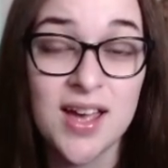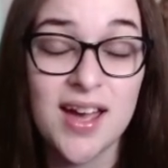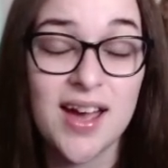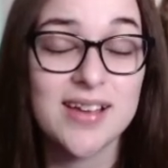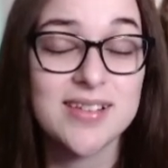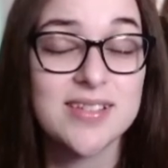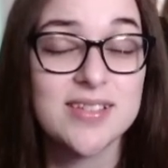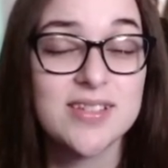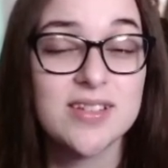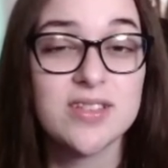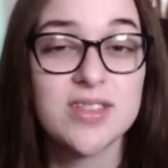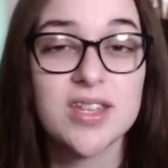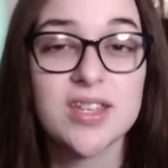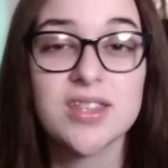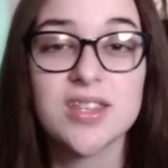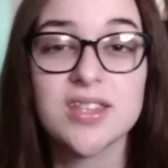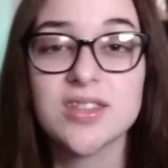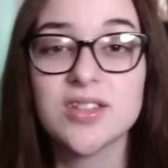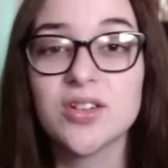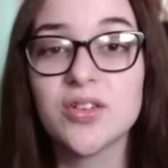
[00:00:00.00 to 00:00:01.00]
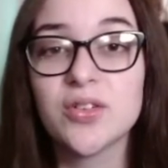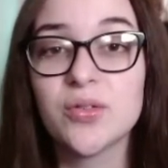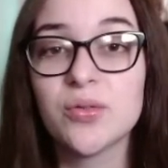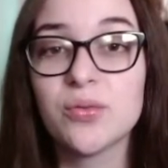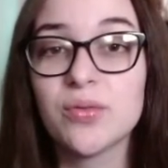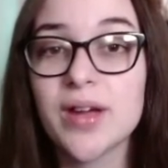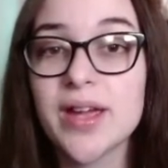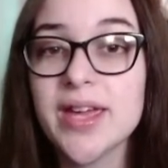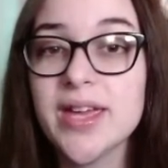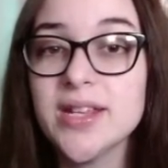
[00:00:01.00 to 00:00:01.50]
I still think that they're
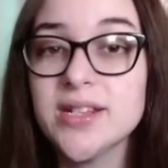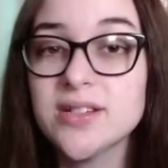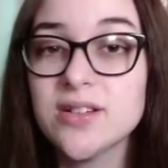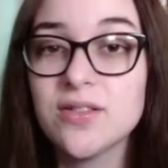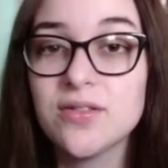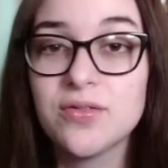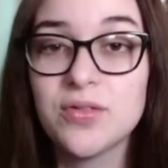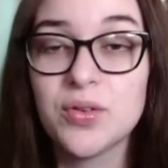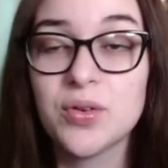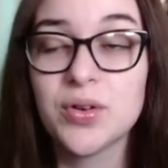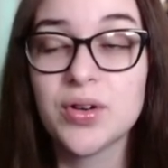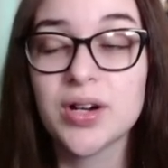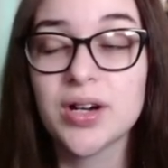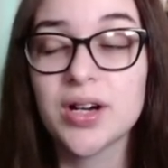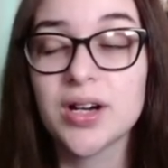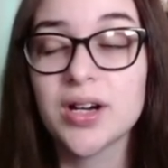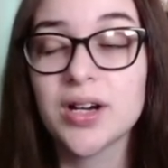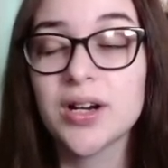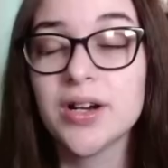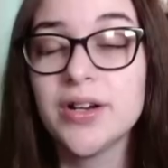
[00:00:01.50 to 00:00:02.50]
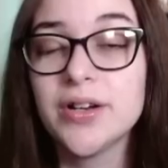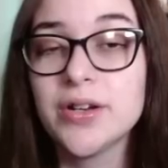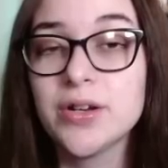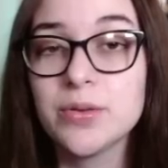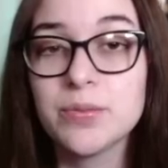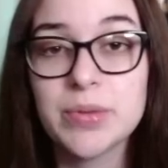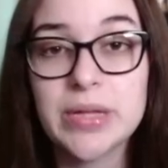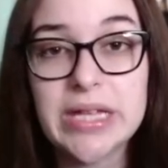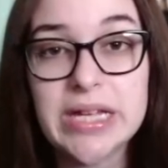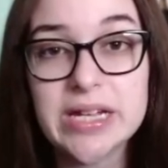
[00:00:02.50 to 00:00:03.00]
great for new
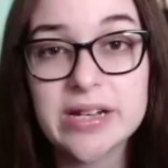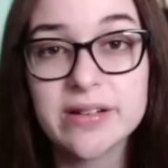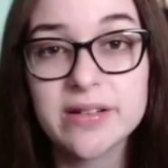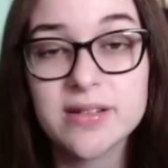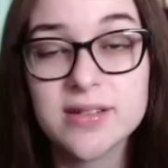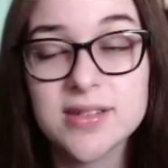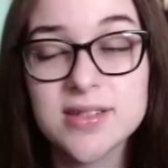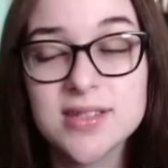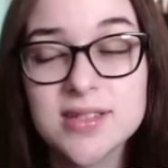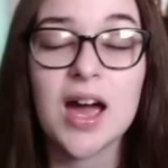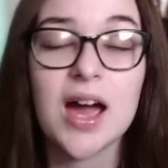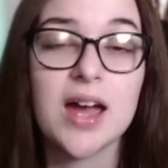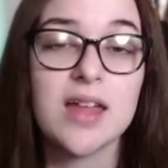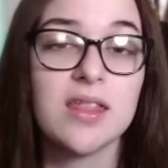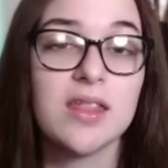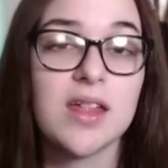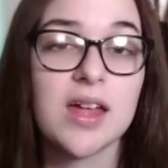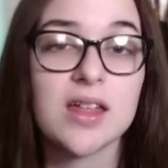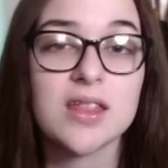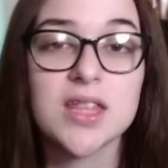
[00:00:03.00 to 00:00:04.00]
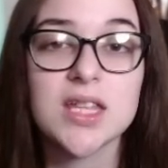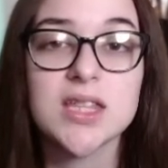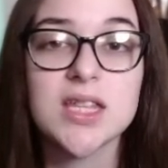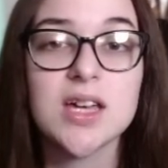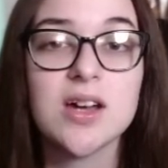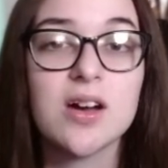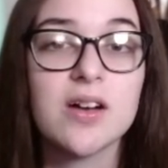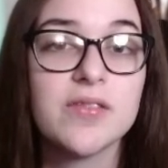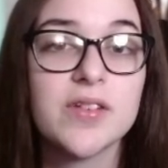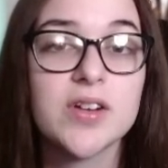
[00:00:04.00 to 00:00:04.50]
players. I like that they
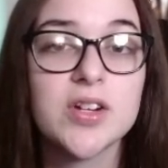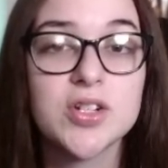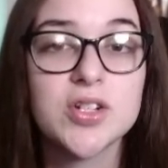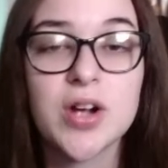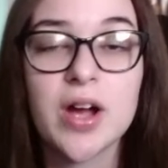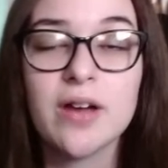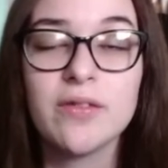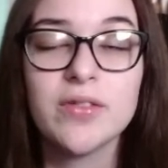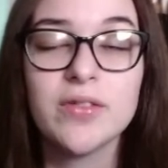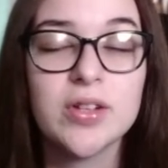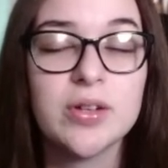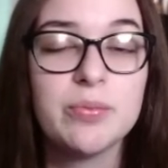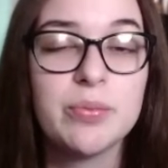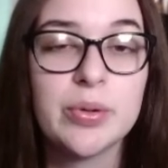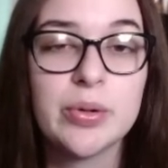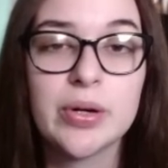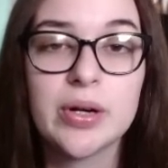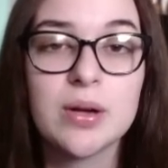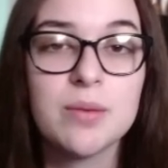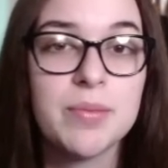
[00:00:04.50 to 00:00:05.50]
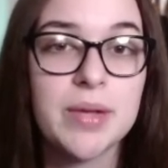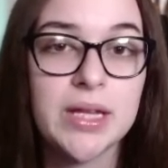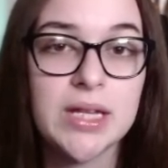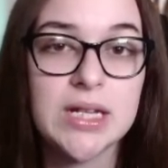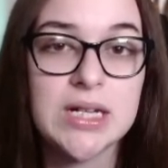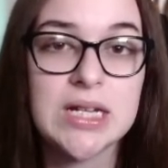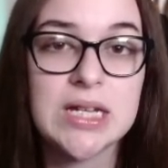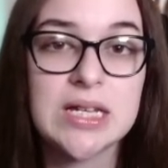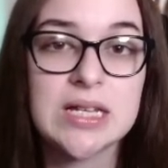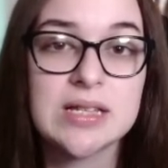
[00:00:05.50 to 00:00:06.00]
offer travel and port
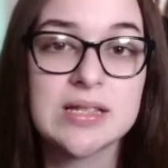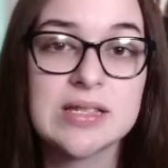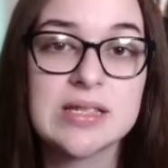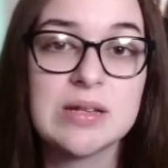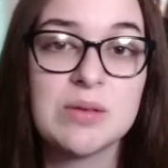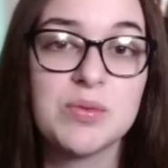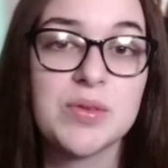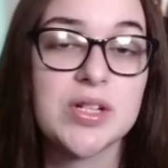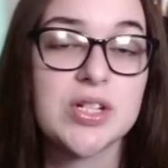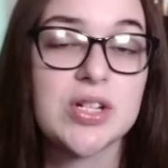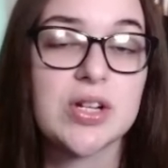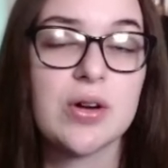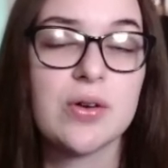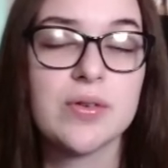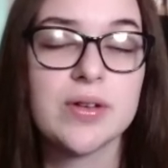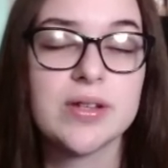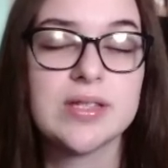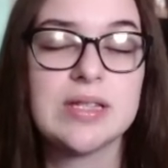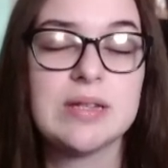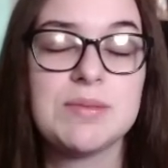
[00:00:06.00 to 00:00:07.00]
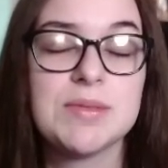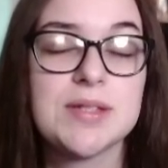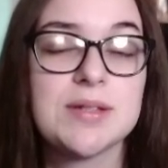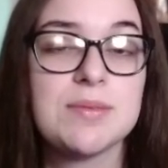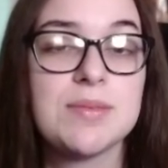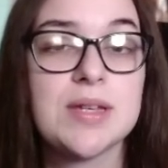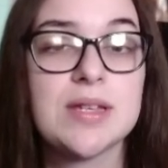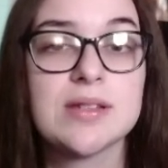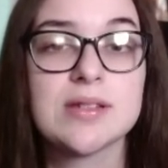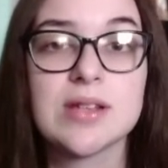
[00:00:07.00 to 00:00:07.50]
abilities, which always seems to
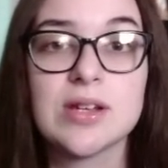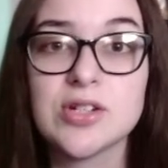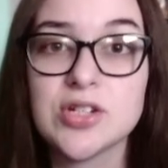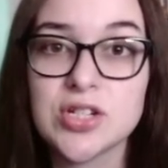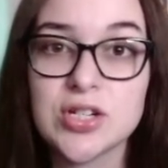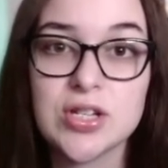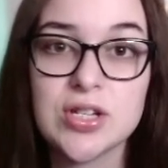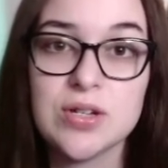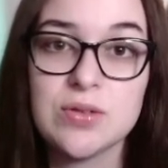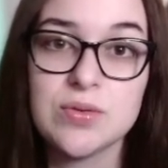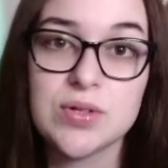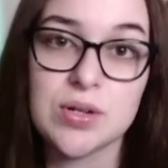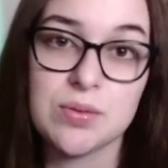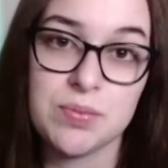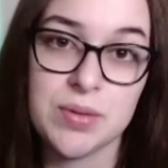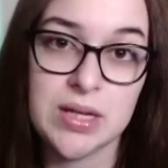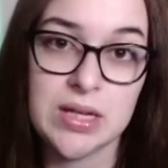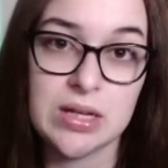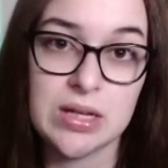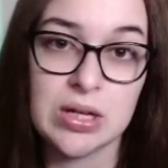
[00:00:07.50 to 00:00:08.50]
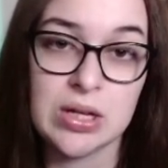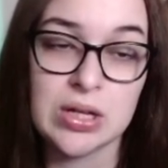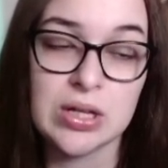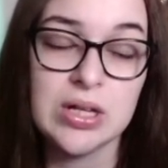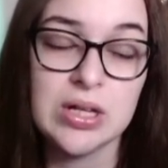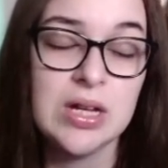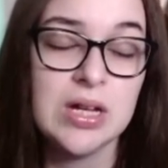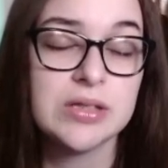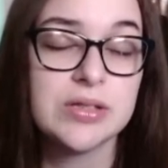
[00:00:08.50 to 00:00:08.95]
be such a huge appeal.